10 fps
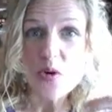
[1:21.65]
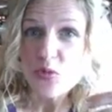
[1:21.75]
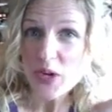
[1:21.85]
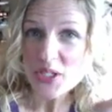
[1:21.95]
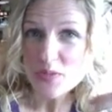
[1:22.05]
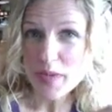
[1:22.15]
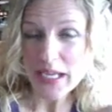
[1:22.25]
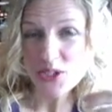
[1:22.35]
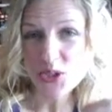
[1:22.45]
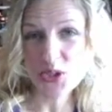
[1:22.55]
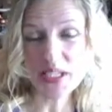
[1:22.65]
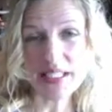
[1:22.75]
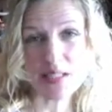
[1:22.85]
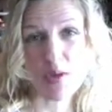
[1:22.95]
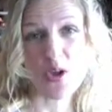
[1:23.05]
fresh baked cookie
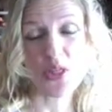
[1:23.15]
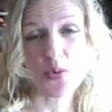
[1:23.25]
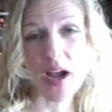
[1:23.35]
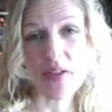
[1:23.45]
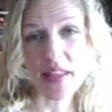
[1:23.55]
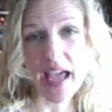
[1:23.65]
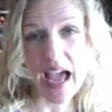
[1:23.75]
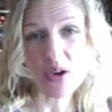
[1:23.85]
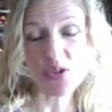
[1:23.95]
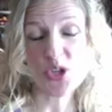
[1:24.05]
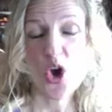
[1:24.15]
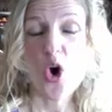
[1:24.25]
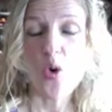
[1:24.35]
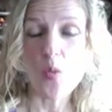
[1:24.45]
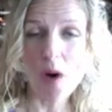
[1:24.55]
smell throughout the house
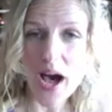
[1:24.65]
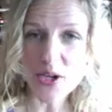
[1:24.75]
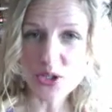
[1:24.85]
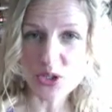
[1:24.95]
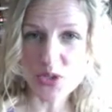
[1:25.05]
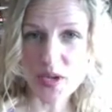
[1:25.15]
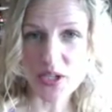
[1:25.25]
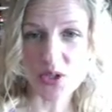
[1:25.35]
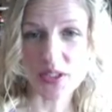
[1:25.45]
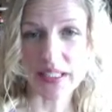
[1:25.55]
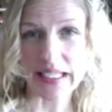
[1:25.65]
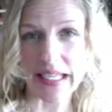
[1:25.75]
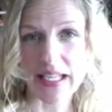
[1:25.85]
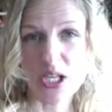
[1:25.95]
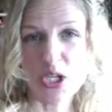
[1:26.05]
while you're doing your cleaning.